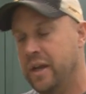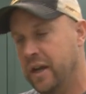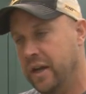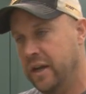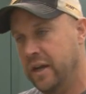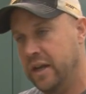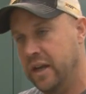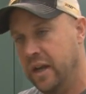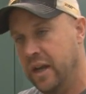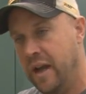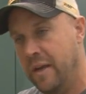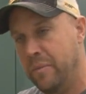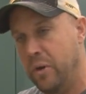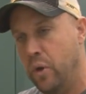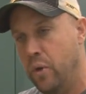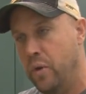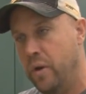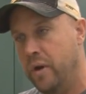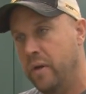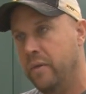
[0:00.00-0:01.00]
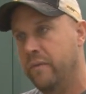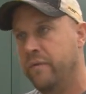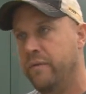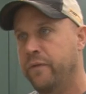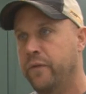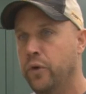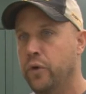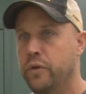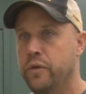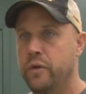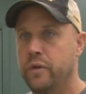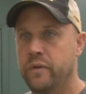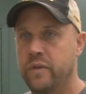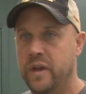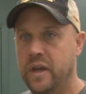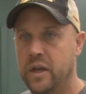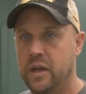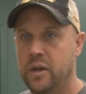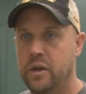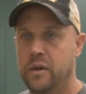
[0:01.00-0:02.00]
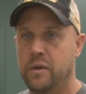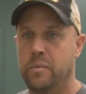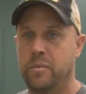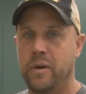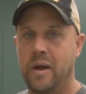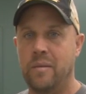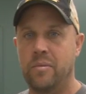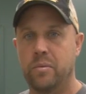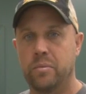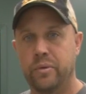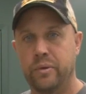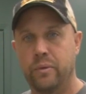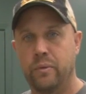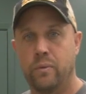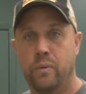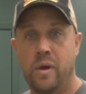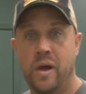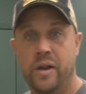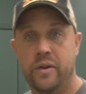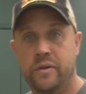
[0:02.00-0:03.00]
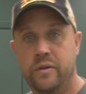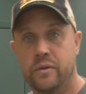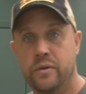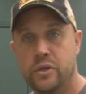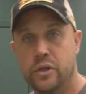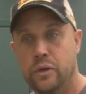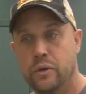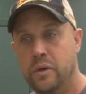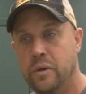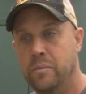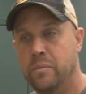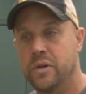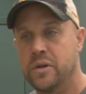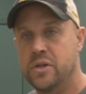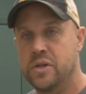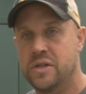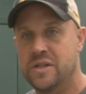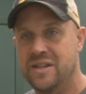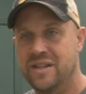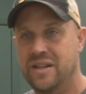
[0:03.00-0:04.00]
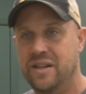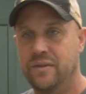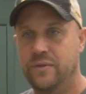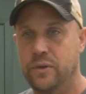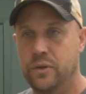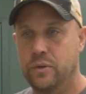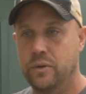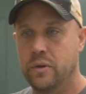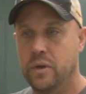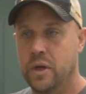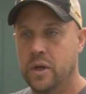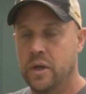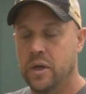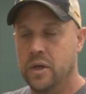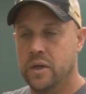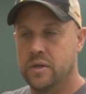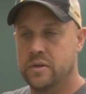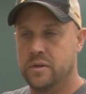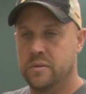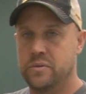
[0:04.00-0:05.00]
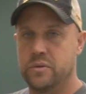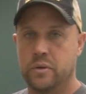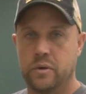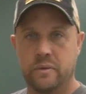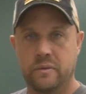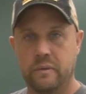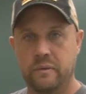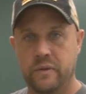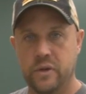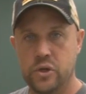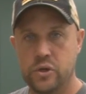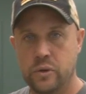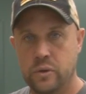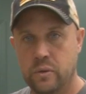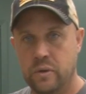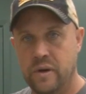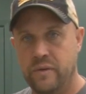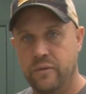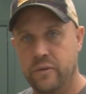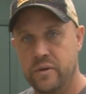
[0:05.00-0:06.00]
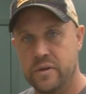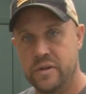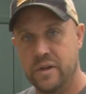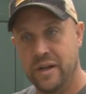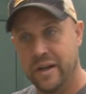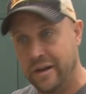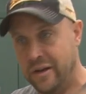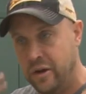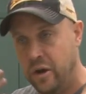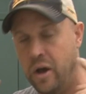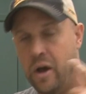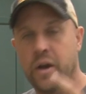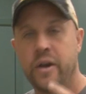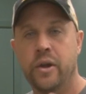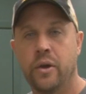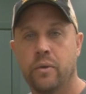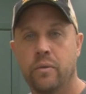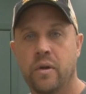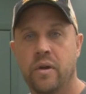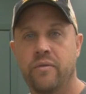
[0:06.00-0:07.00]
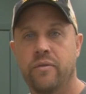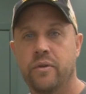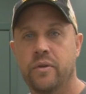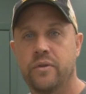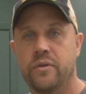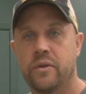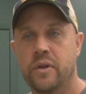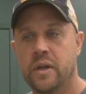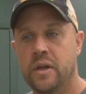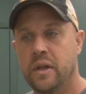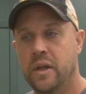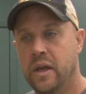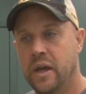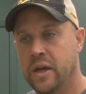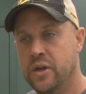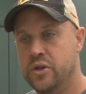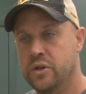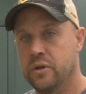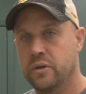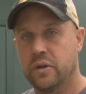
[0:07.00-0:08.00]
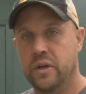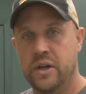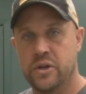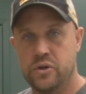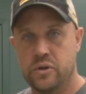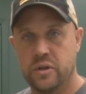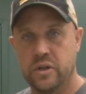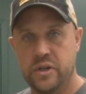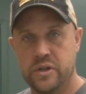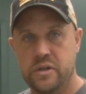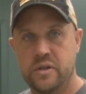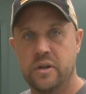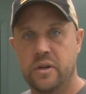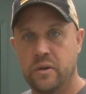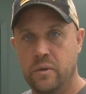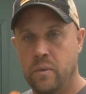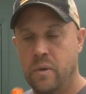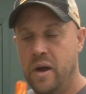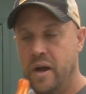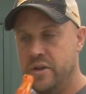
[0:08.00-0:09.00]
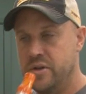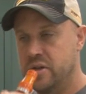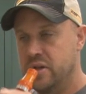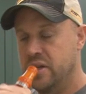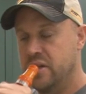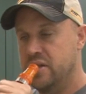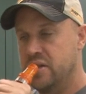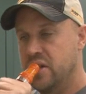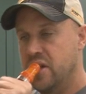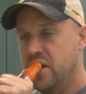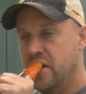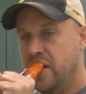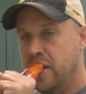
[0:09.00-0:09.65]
And again, I'm going further than you probably would want to tuning, but just to give you some sort of a visual reference and then an audio reference as you're listening and watching this.